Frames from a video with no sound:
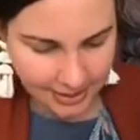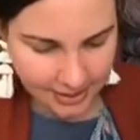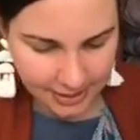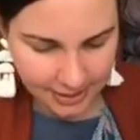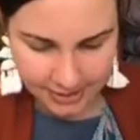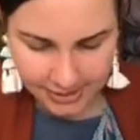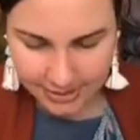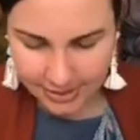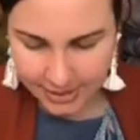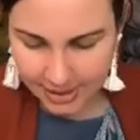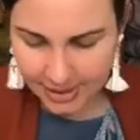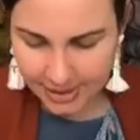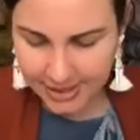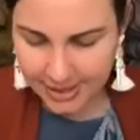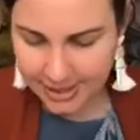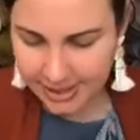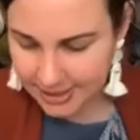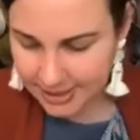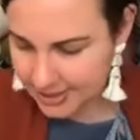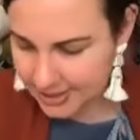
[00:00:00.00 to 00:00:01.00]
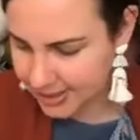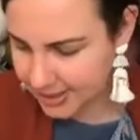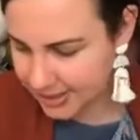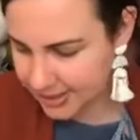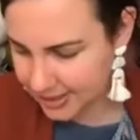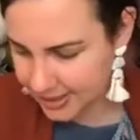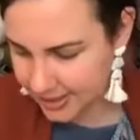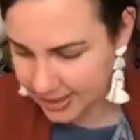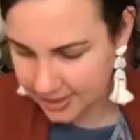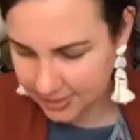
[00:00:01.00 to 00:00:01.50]
So the next
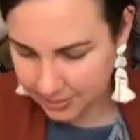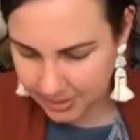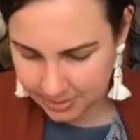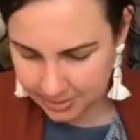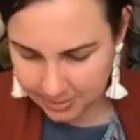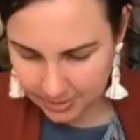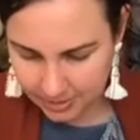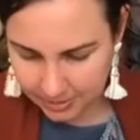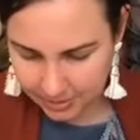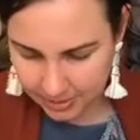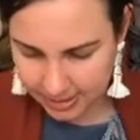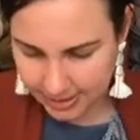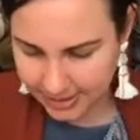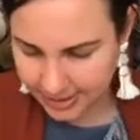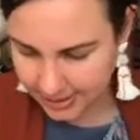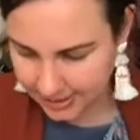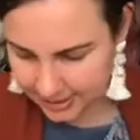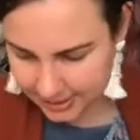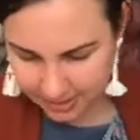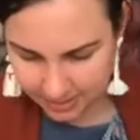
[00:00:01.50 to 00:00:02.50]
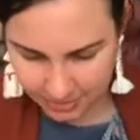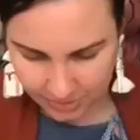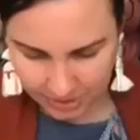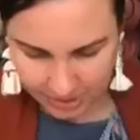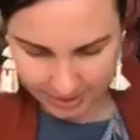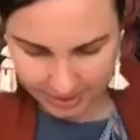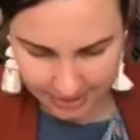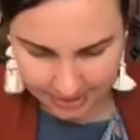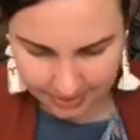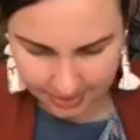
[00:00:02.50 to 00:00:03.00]
kit that we will look at, actually I'm
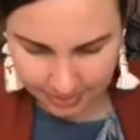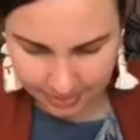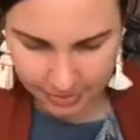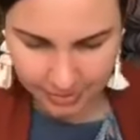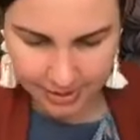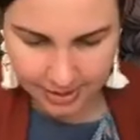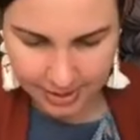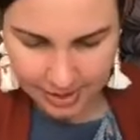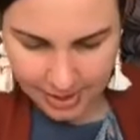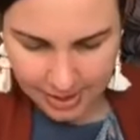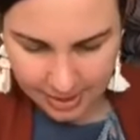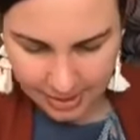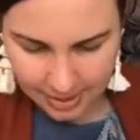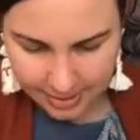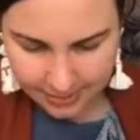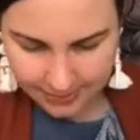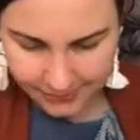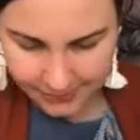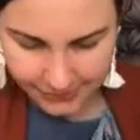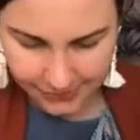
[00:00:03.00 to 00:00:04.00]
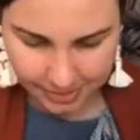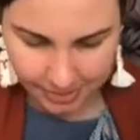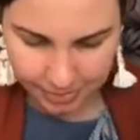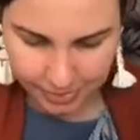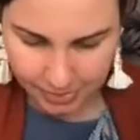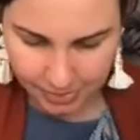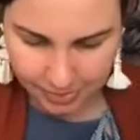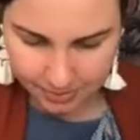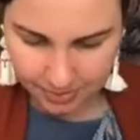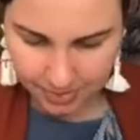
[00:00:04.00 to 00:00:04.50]
just going to put the
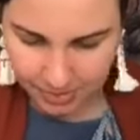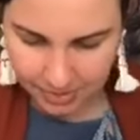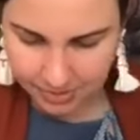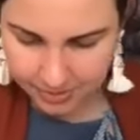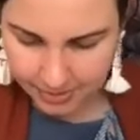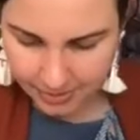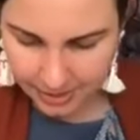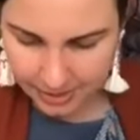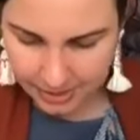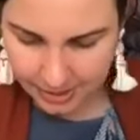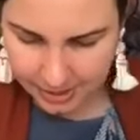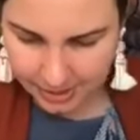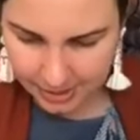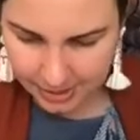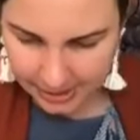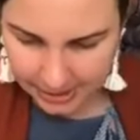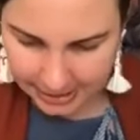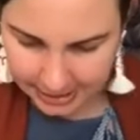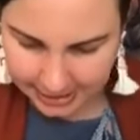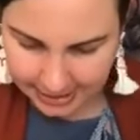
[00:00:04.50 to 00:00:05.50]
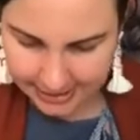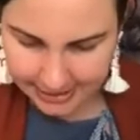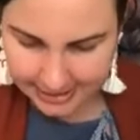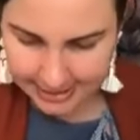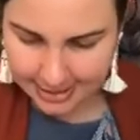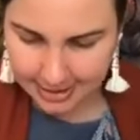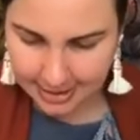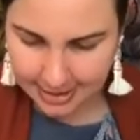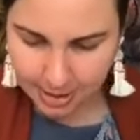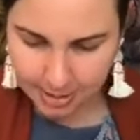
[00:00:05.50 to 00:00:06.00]
PomPom kit
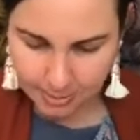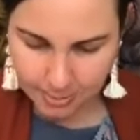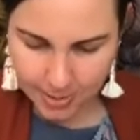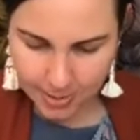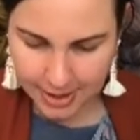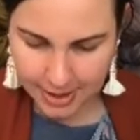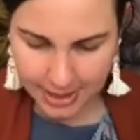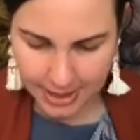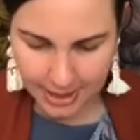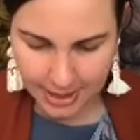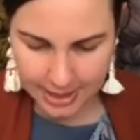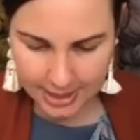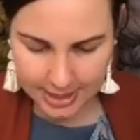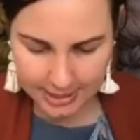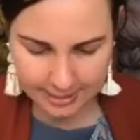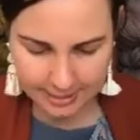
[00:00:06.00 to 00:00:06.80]
away.